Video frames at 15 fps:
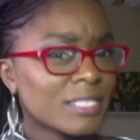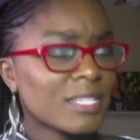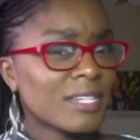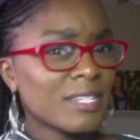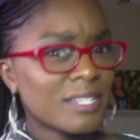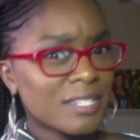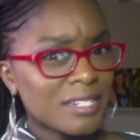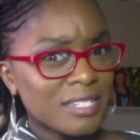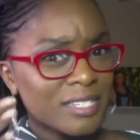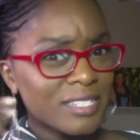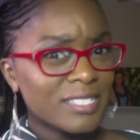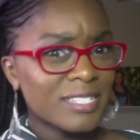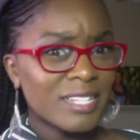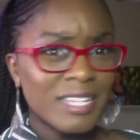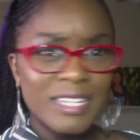that
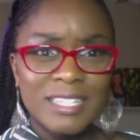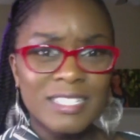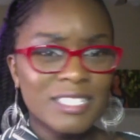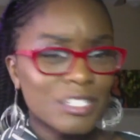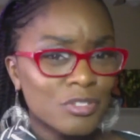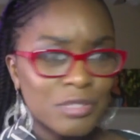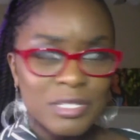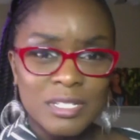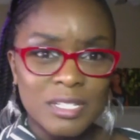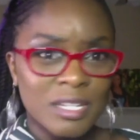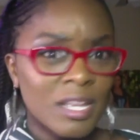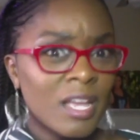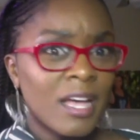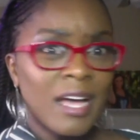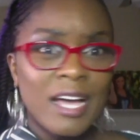NCLEX. Like, seriously,
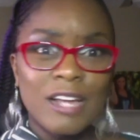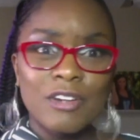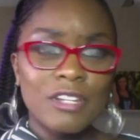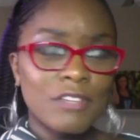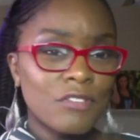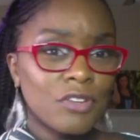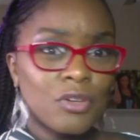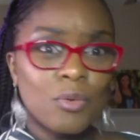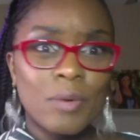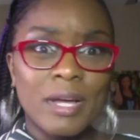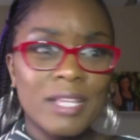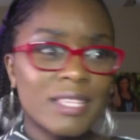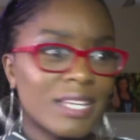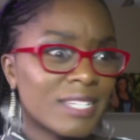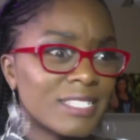I don't even know
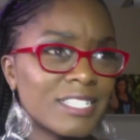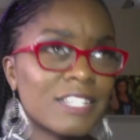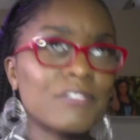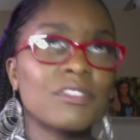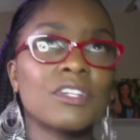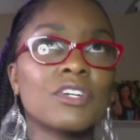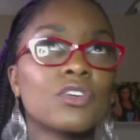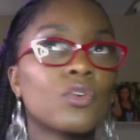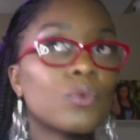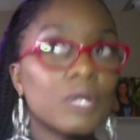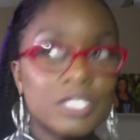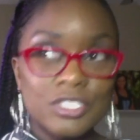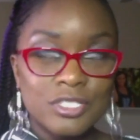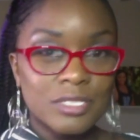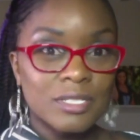why that's even a
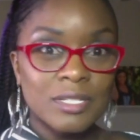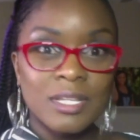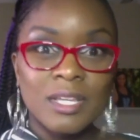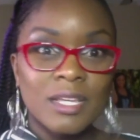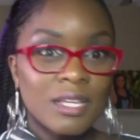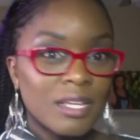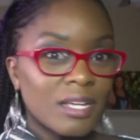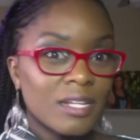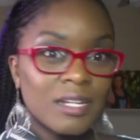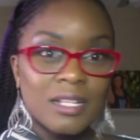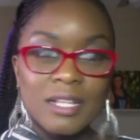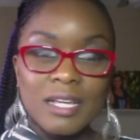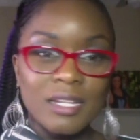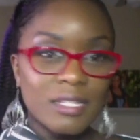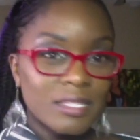question in a
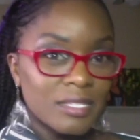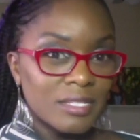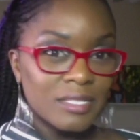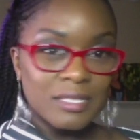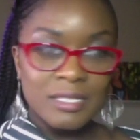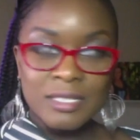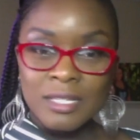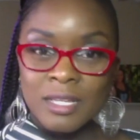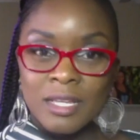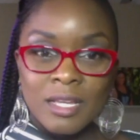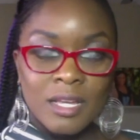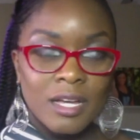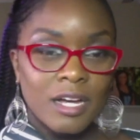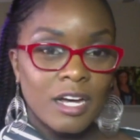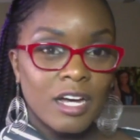lot of these
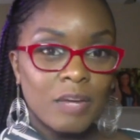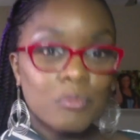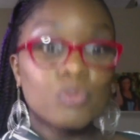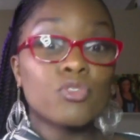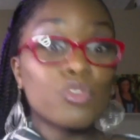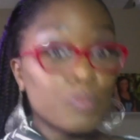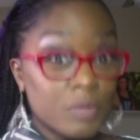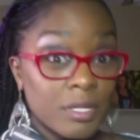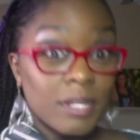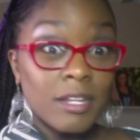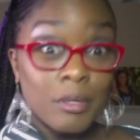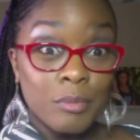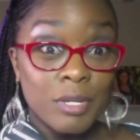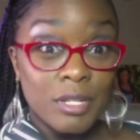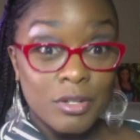groups that
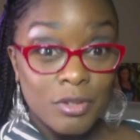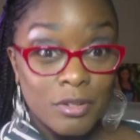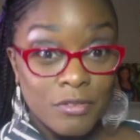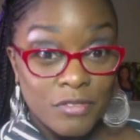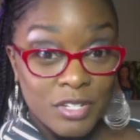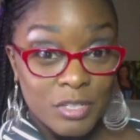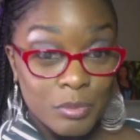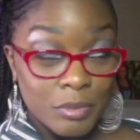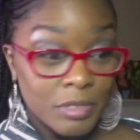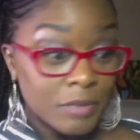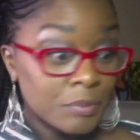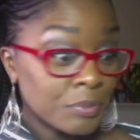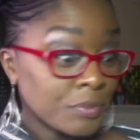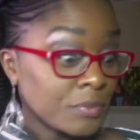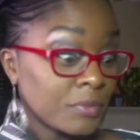I'm in on Facebook.
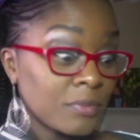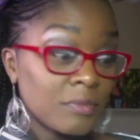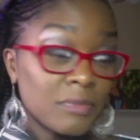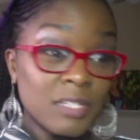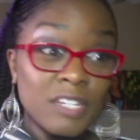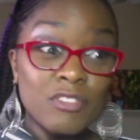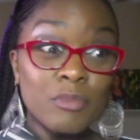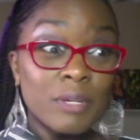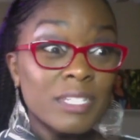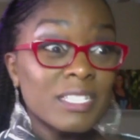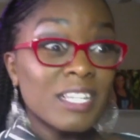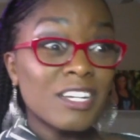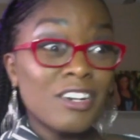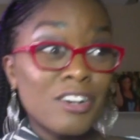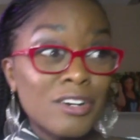Everybody's
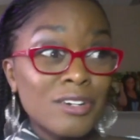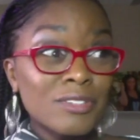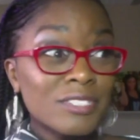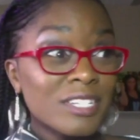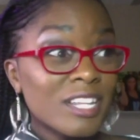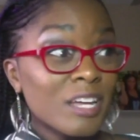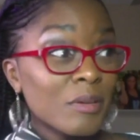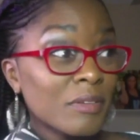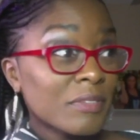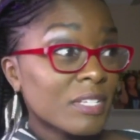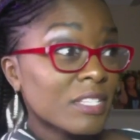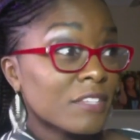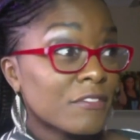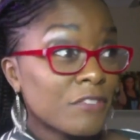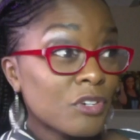like, oh, should I
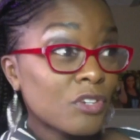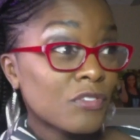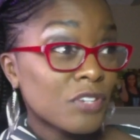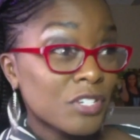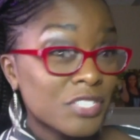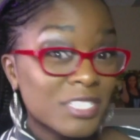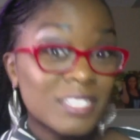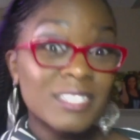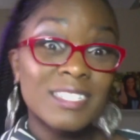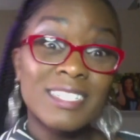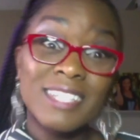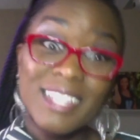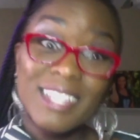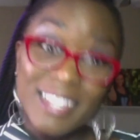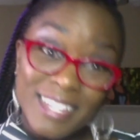get the full version?
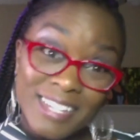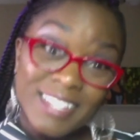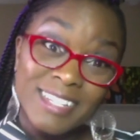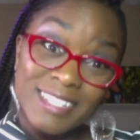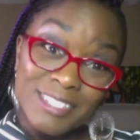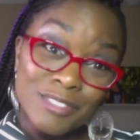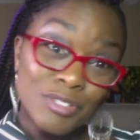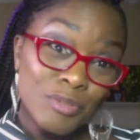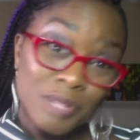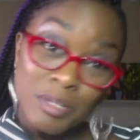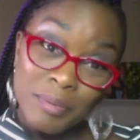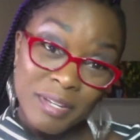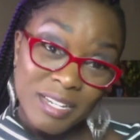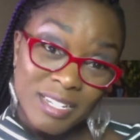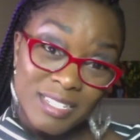Yes. Do you want to
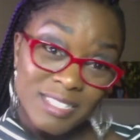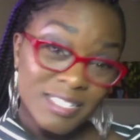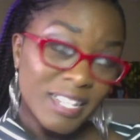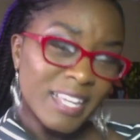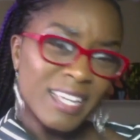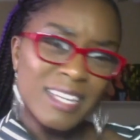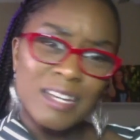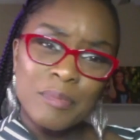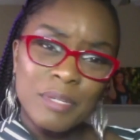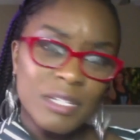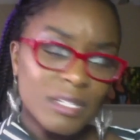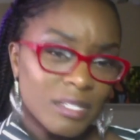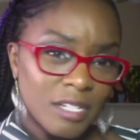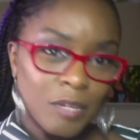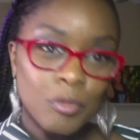pass? Like, I
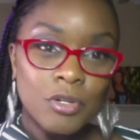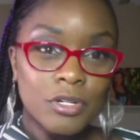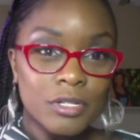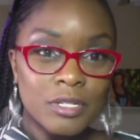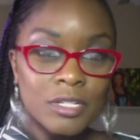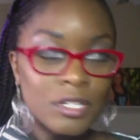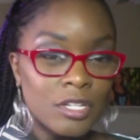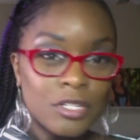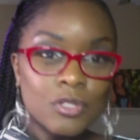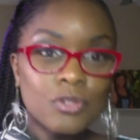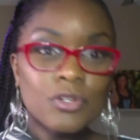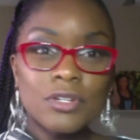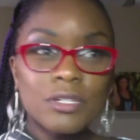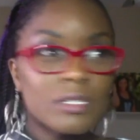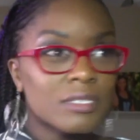mean, come on. You
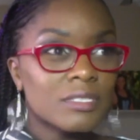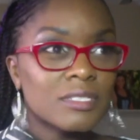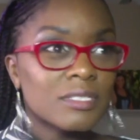go to